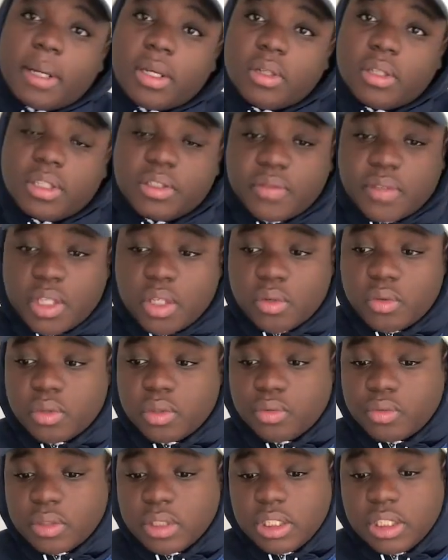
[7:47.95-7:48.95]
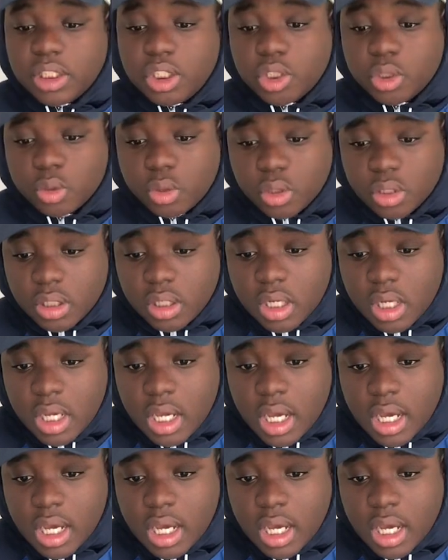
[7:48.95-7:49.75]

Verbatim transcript: I know this video was really short.